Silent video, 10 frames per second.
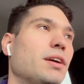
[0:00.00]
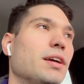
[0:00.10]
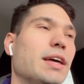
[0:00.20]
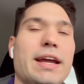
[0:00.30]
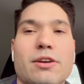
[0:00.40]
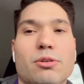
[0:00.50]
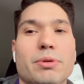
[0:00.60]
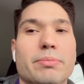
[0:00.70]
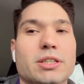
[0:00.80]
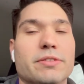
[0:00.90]
it ain't gonna be
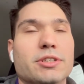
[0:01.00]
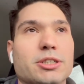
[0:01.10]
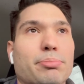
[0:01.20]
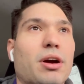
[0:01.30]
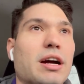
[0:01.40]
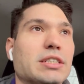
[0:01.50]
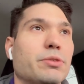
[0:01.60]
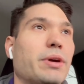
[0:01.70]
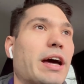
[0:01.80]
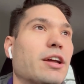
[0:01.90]
much of a surprise. So
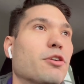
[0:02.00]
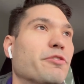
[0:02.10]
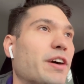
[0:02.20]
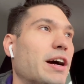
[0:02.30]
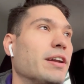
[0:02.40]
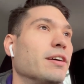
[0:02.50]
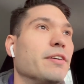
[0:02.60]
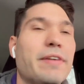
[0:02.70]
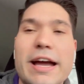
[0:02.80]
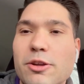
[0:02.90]
we gotta go find a
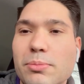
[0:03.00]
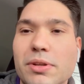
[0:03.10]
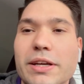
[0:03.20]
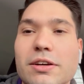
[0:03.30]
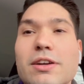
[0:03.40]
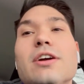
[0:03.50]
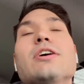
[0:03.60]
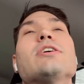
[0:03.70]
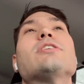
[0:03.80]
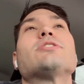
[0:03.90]
vacuum cleaner.
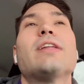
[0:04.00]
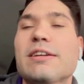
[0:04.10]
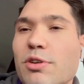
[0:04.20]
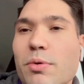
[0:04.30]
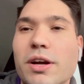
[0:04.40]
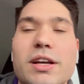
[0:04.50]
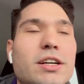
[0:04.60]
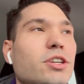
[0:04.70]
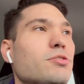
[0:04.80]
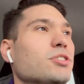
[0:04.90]
So that's what we're gonna
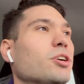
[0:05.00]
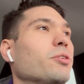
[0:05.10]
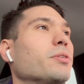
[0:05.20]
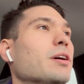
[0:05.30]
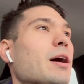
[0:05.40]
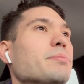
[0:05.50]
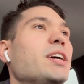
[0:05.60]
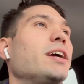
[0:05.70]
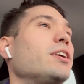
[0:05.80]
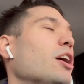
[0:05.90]
do. So I'm
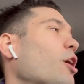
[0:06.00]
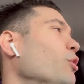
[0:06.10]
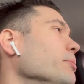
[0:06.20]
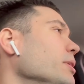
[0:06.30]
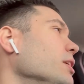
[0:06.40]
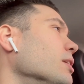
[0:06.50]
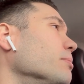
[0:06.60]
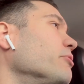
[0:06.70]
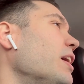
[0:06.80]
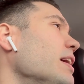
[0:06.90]
taking y'all with me to come
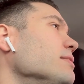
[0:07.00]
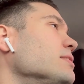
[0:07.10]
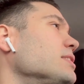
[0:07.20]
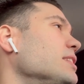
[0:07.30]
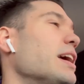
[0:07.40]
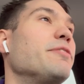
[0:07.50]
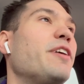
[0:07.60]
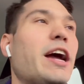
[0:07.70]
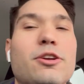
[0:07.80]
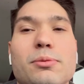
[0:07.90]
find said
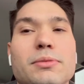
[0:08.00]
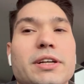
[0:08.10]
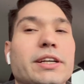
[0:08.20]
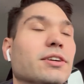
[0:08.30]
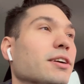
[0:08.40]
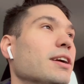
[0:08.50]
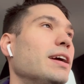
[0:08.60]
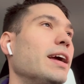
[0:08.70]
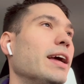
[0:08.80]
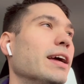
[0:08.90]
vacuum cleaner
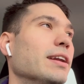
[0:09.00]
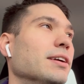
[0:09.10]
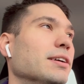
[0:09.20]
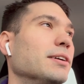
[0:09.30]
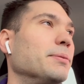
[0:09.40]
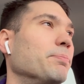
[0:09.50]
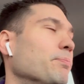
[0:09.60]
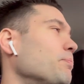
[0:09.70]
and um,